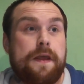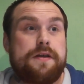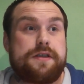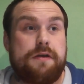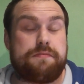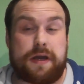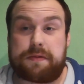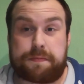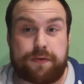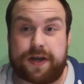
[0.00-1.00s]
So yeah,
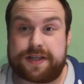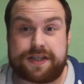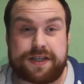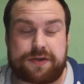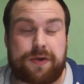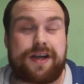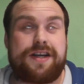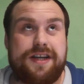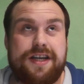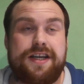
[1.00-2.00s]
the price is quite
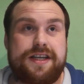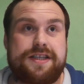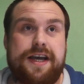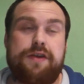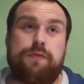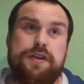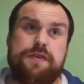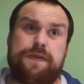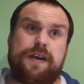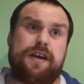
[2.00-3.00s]
clearly a 10. When
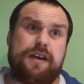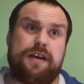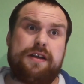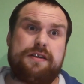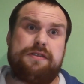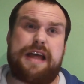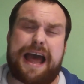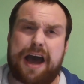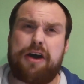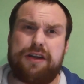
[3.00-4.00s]
you figure
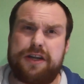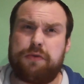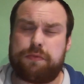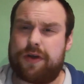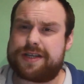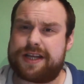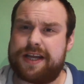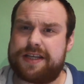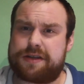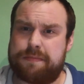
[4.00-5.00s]
how little price that
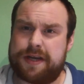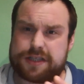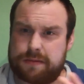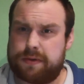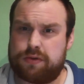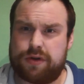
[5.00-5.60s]
is compared to the build